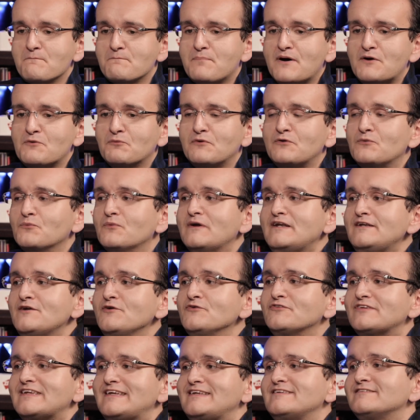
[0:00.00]
but when
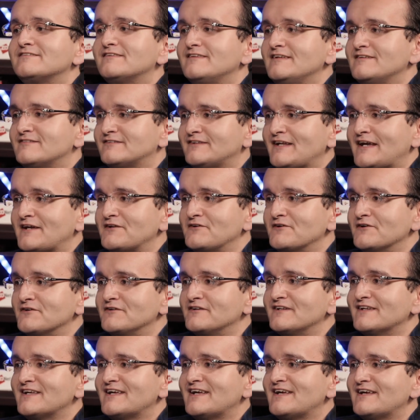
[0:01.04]
Windows is the
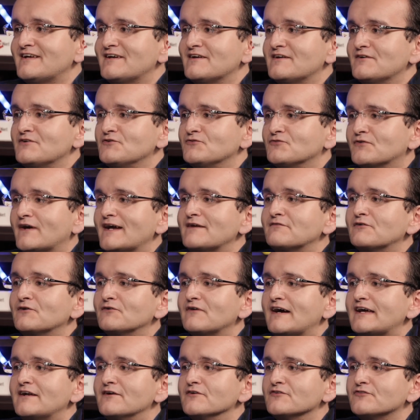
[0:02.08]
standard, driver
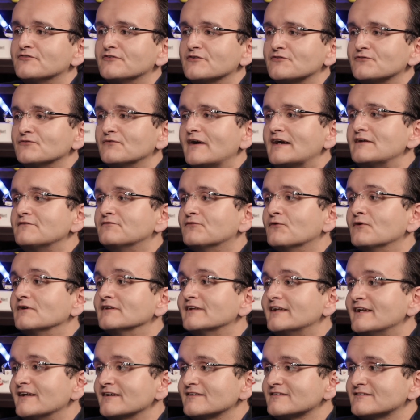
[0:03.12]
writers just write for
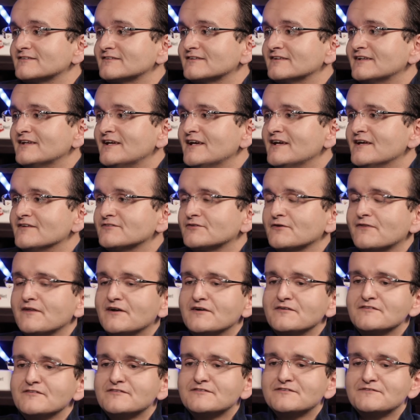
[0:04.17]
Linux. So
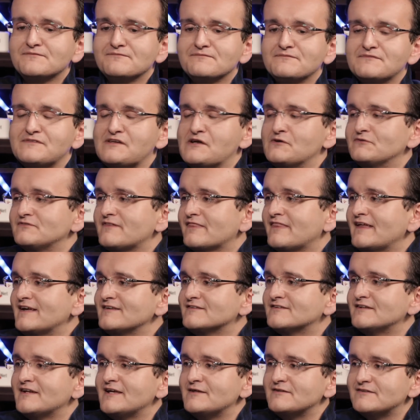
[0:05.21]
there's you know,
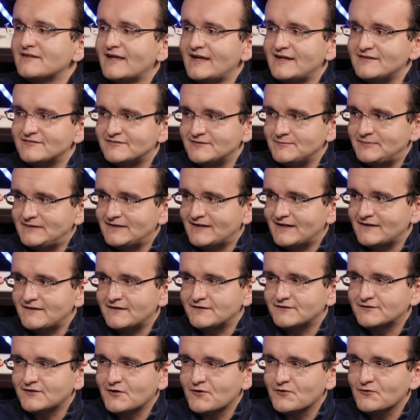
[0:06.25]
things in A ACPI
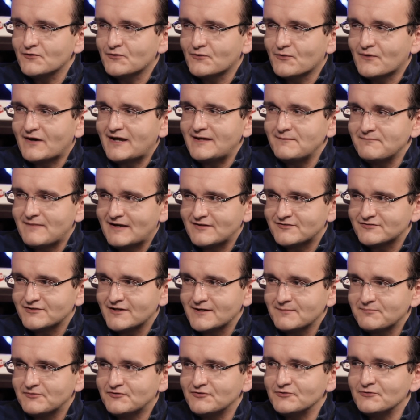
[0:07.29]
that don't quite match
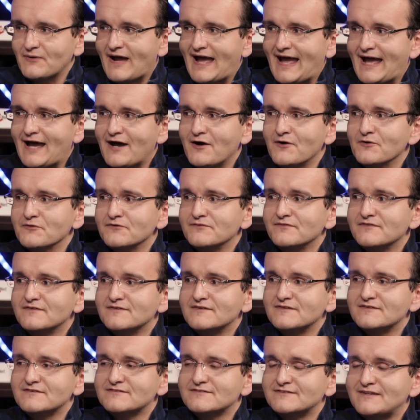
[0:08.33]
up to how
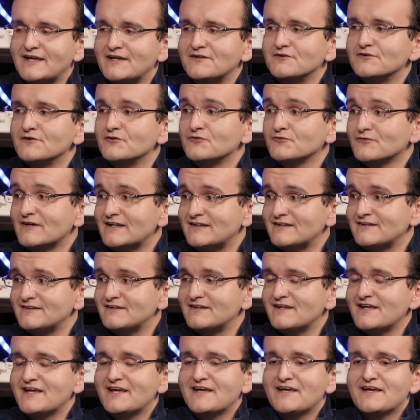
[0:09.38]
standard is
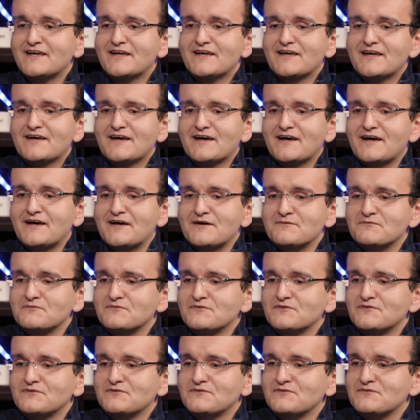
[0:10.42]
written. Uh,
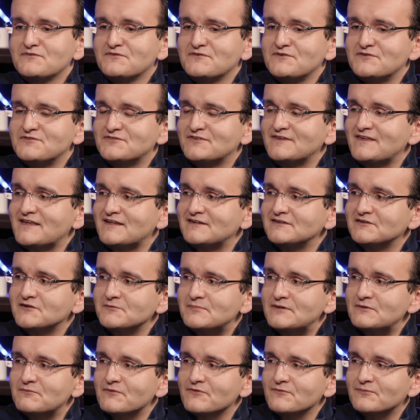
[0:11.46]
you see that a little
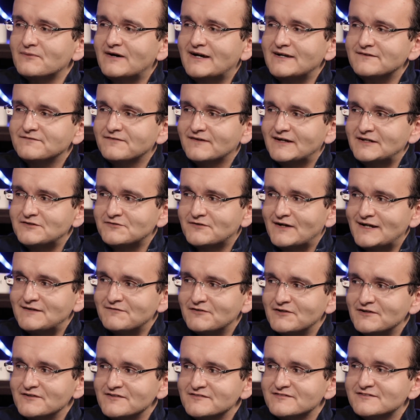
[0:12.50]
bit with Wi-Fi
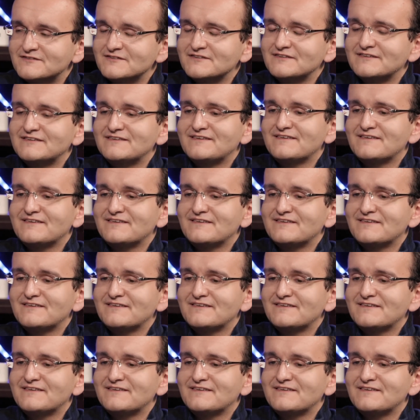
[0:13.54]
drivers,